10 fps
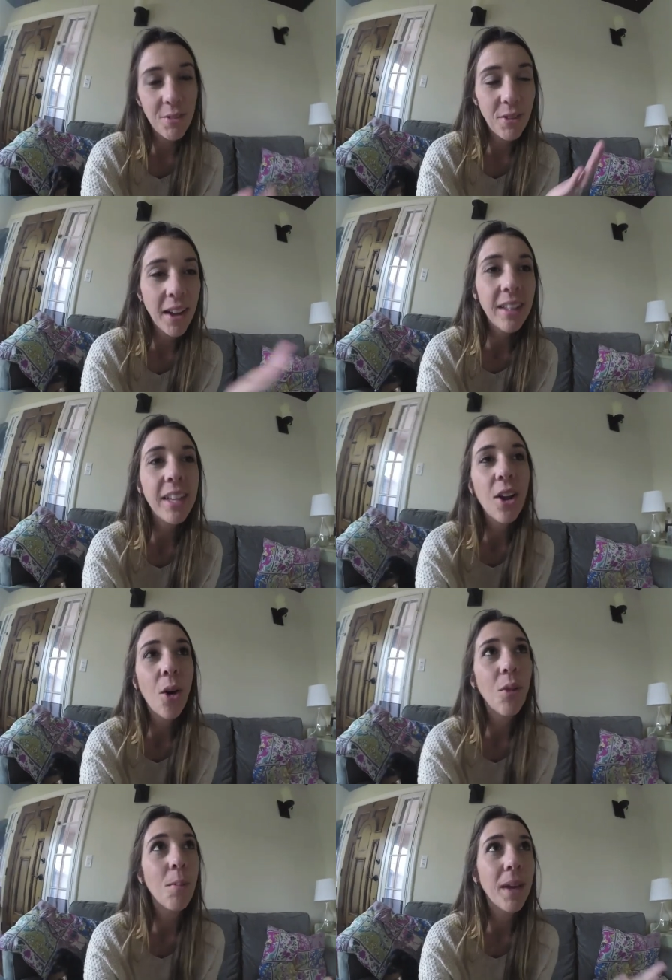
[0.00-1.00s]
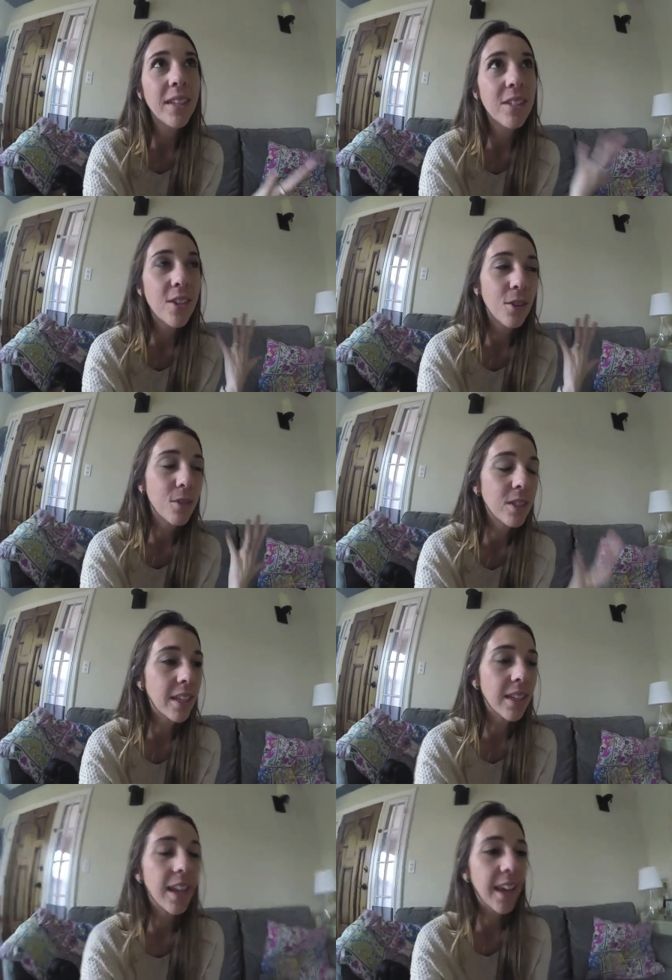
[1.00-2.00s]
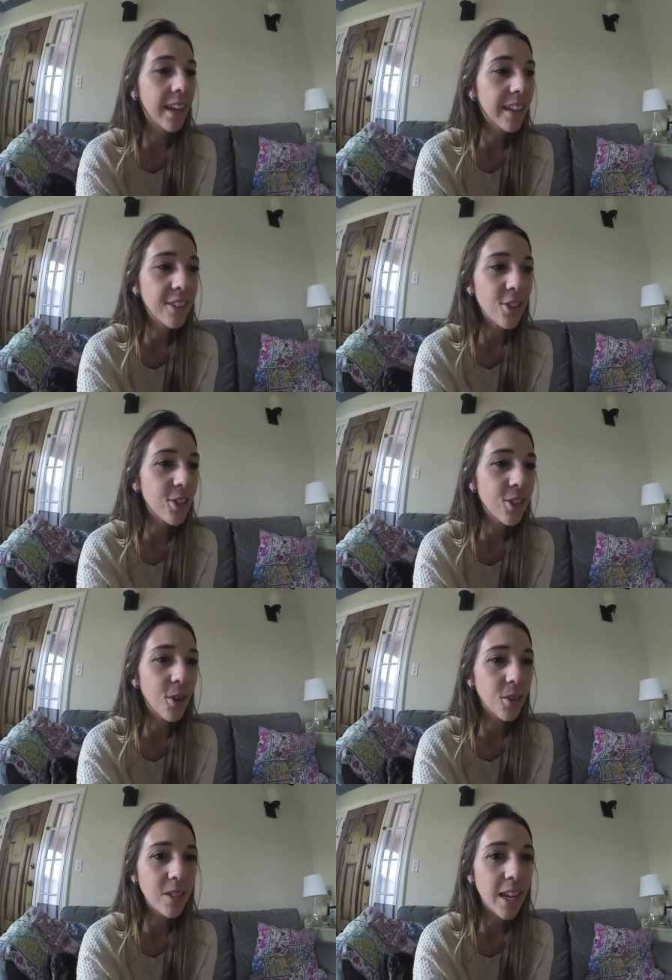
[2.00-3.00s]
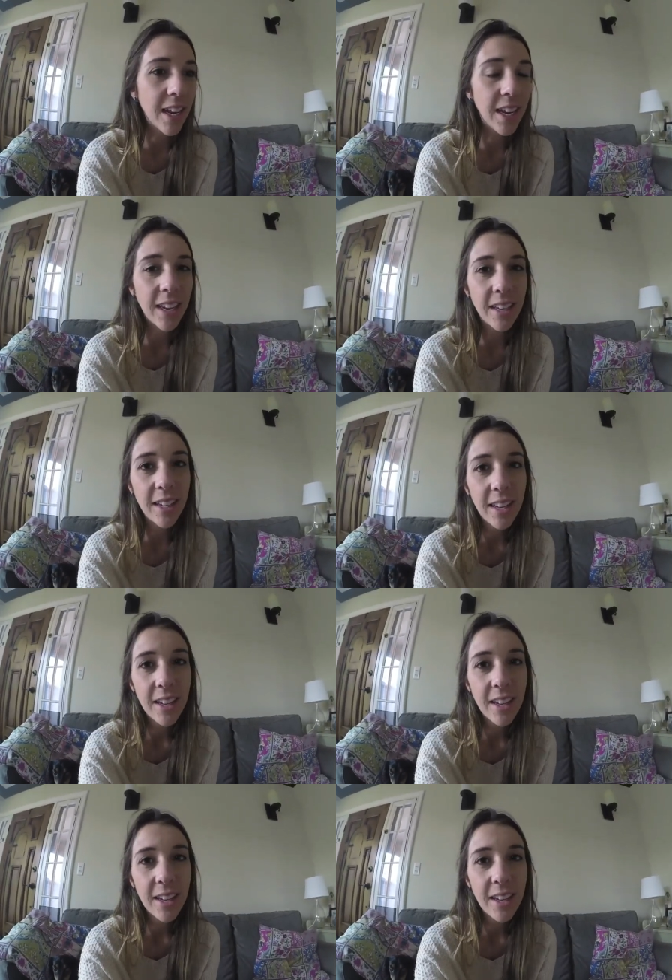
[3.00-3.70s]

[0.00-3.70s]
finally know the biggest news and like just so excited